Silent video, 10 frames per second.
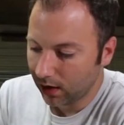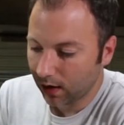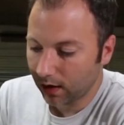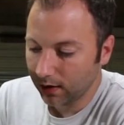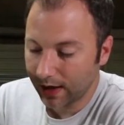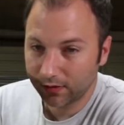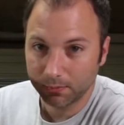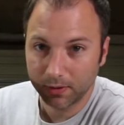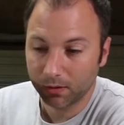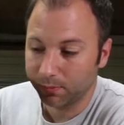It has a
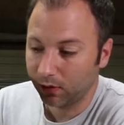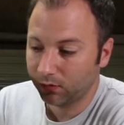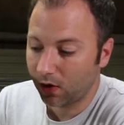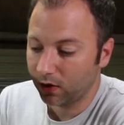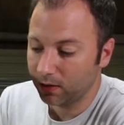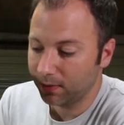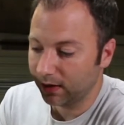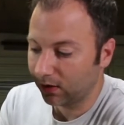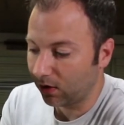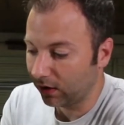bigger build volume,
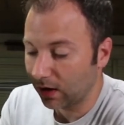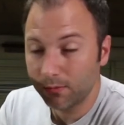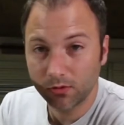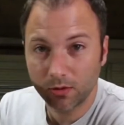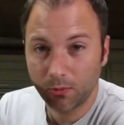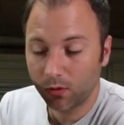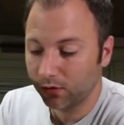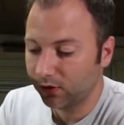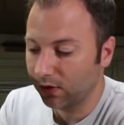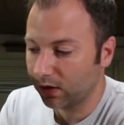and it already comes with a
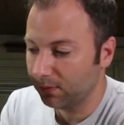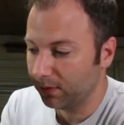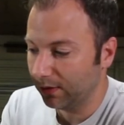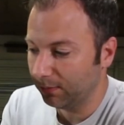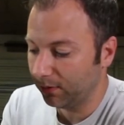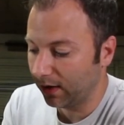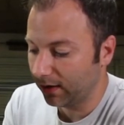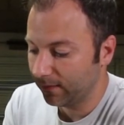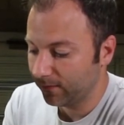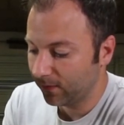borosilicate build
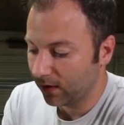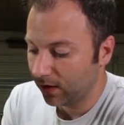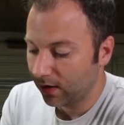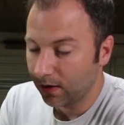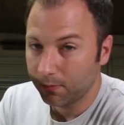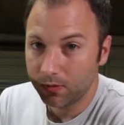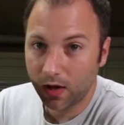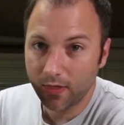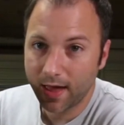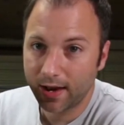plate.
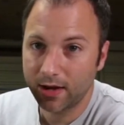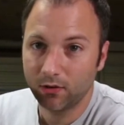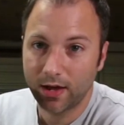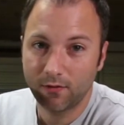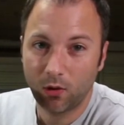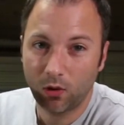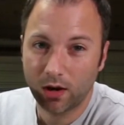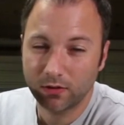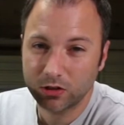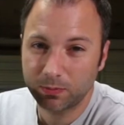Beyond that, I don't have a whole
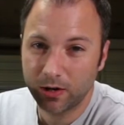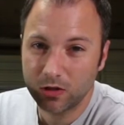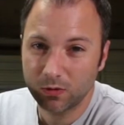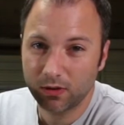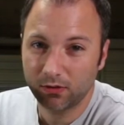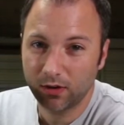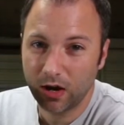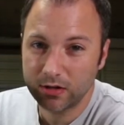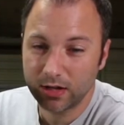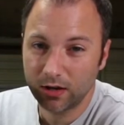lot of experience with the
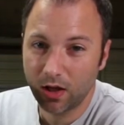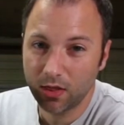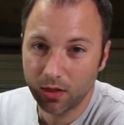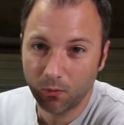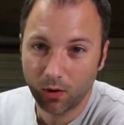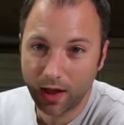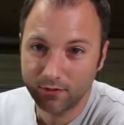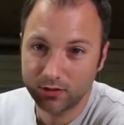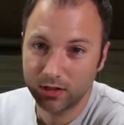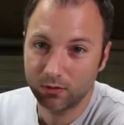CR10 other than what
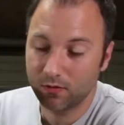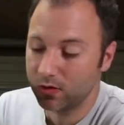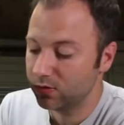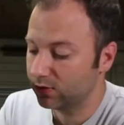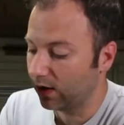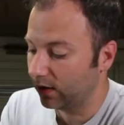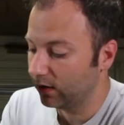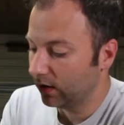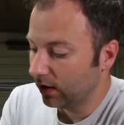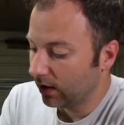I've seen reviews on.
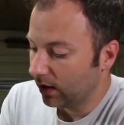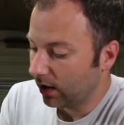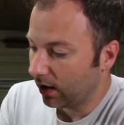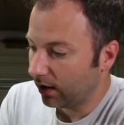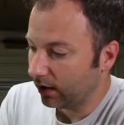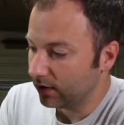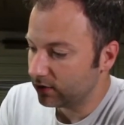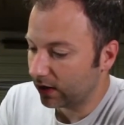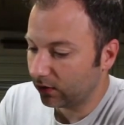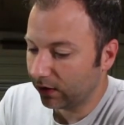In
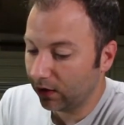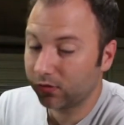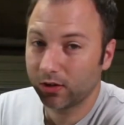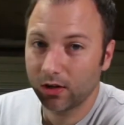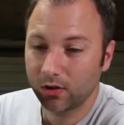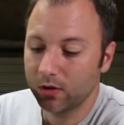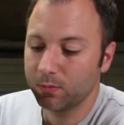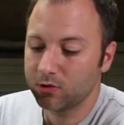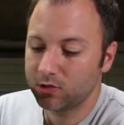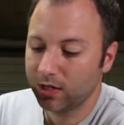general, it looks like a good
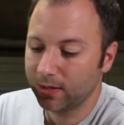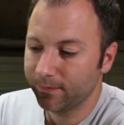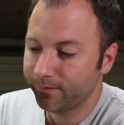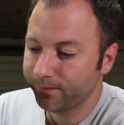machine.